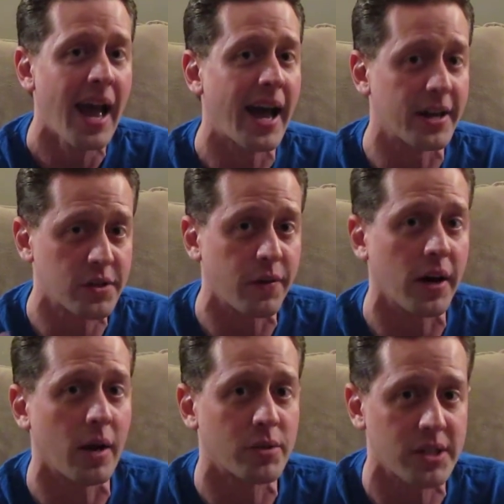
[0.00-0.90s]
And it's
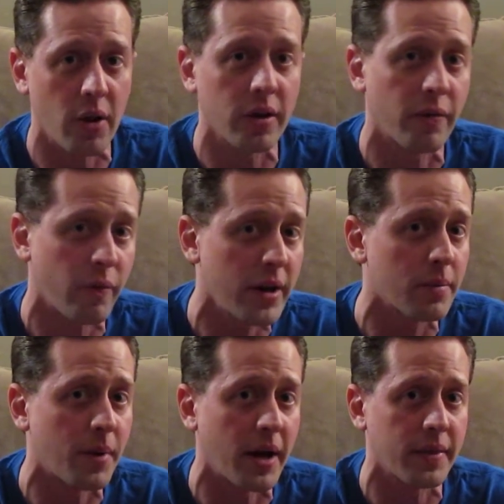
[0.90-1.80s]
funny, I was telling a friend
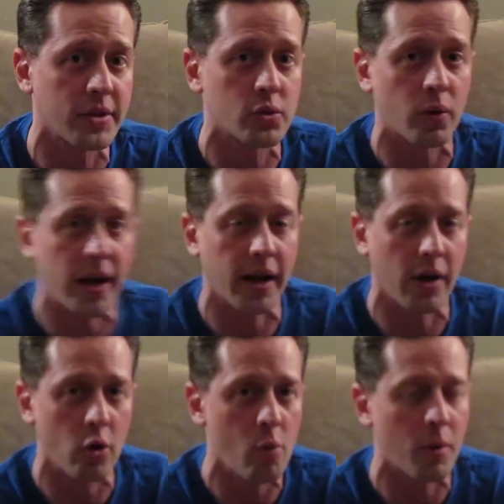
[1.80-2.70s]
of mine this when I got home.